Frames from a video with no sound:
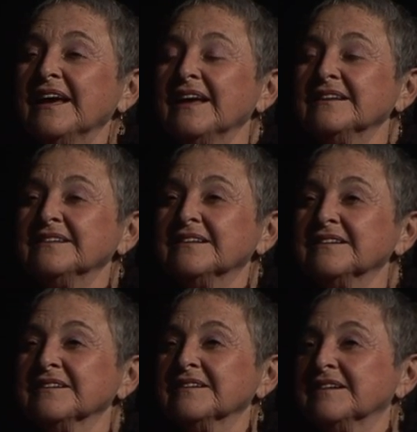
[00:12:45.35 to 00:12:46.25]
and
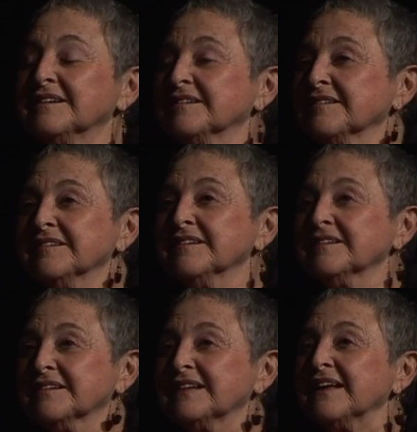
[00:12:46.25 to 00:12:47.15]

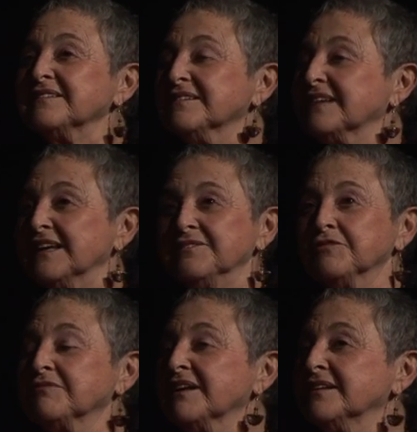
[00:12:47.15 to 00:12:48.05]
the class is kind
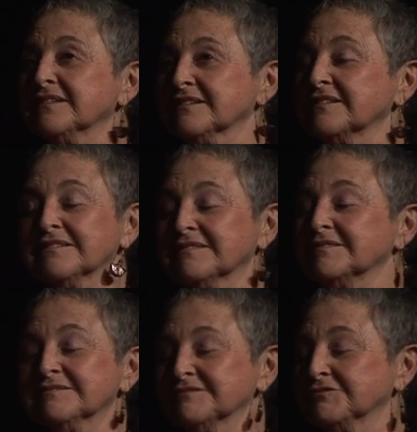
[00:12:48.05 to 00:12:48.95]
of a
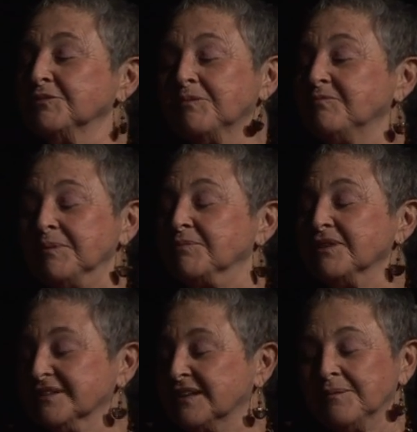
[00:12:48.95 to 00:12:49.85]
regular group of
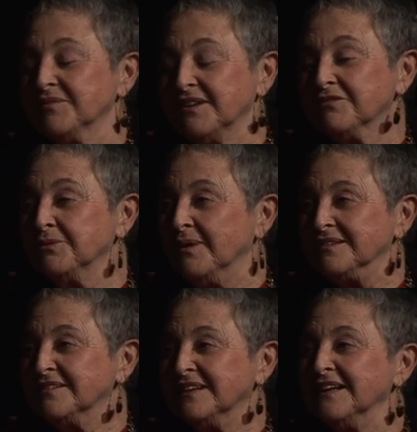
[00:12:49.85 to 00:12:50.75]
people that comes every
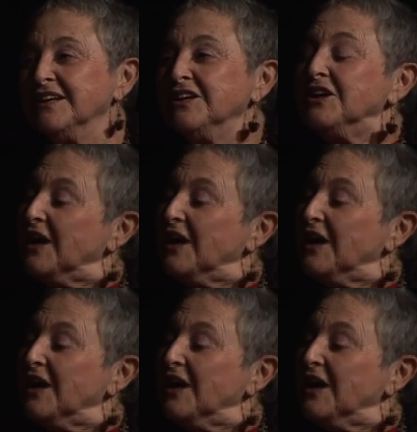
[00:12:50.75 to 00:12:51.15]
Wednesday.